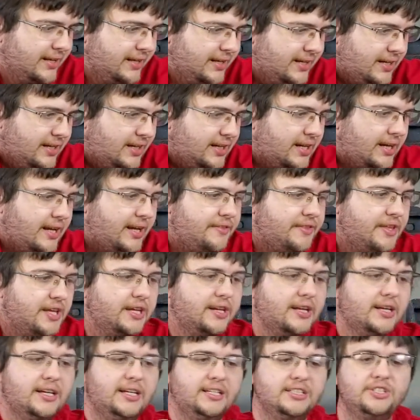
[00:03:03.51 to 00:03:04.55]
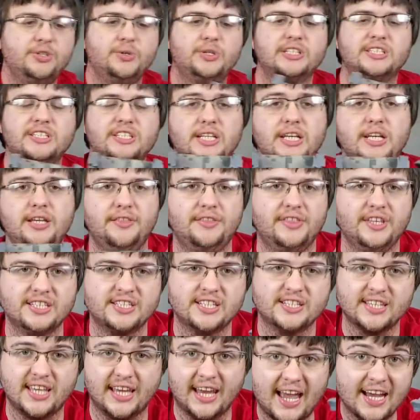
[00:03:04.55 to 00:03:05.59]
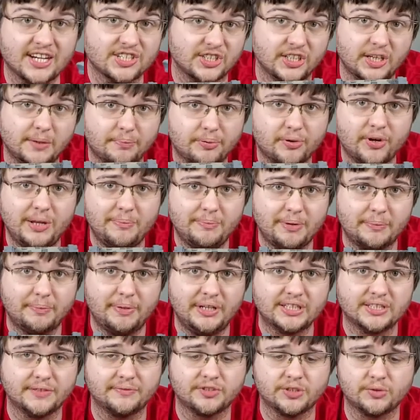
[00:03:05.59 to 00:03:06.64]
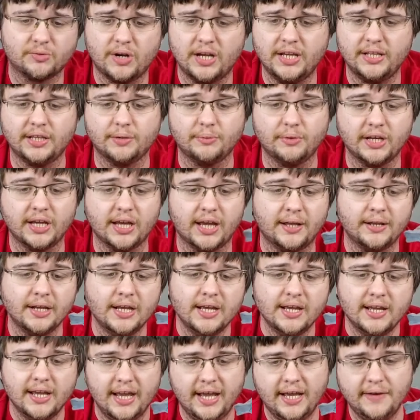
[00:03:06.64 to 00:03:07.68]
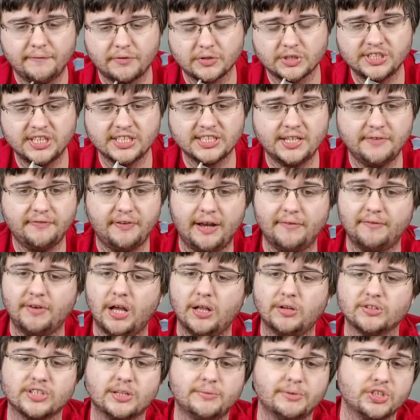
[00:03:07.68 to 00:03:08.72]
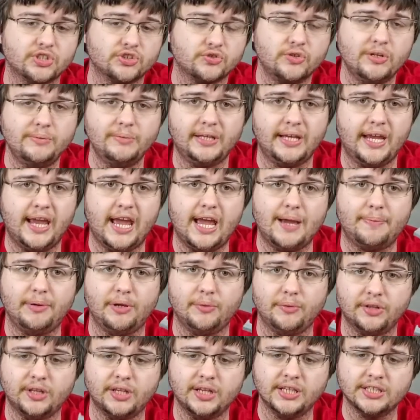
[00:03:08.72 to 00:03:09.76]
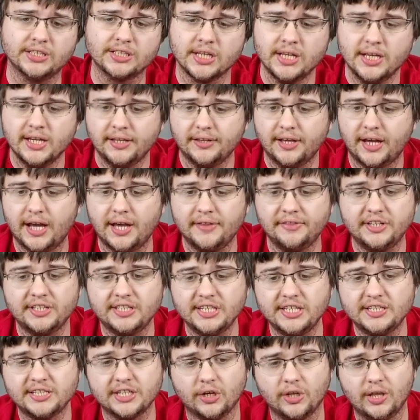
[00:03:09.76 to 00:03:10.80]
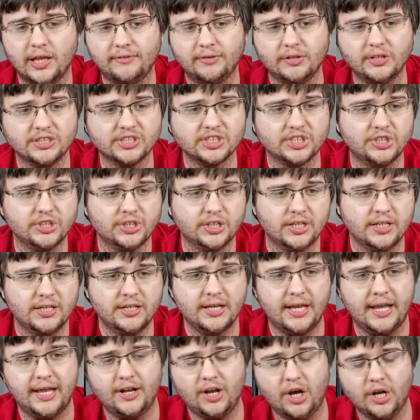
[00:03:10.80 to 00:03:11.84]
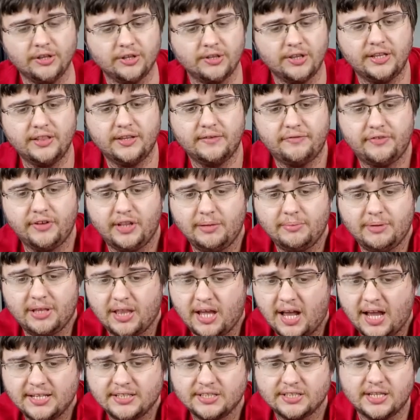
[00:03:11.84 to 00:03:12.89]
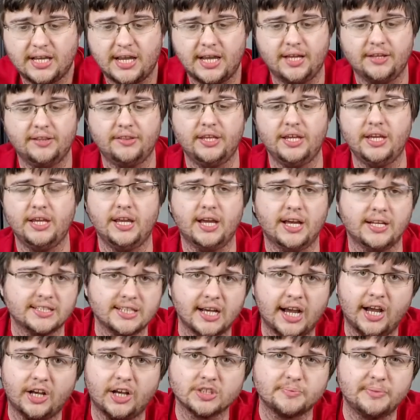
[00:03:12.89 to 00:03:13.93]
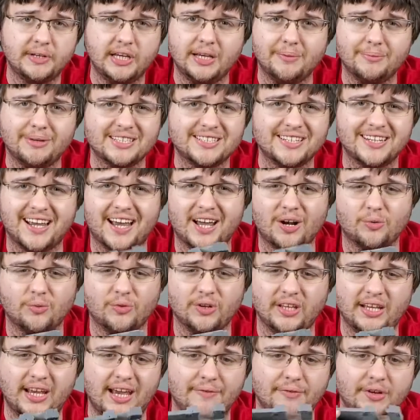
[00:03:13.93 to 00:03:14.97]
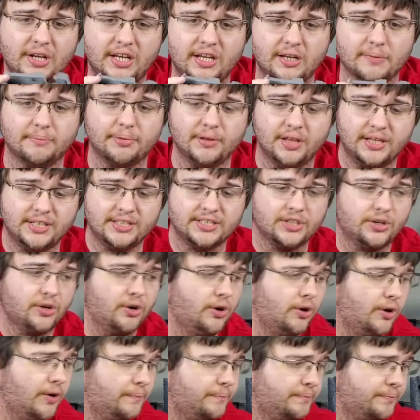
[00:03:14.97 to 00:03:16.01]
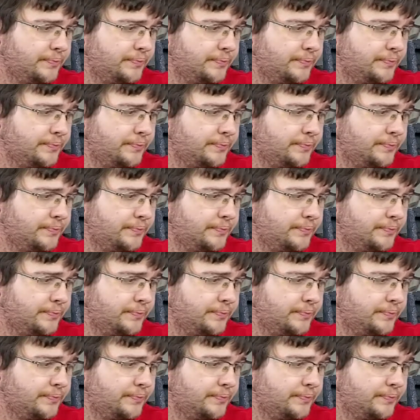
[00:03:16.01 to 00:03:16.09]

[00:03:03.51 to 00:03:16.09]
And then, as you can see, this is like actually a pretty big piece of terrain that we got. And for $65, I'm extremely happy with these. The detail level is good, and other than the filament lines and the tiles being missing, I don't really have any complaints at all.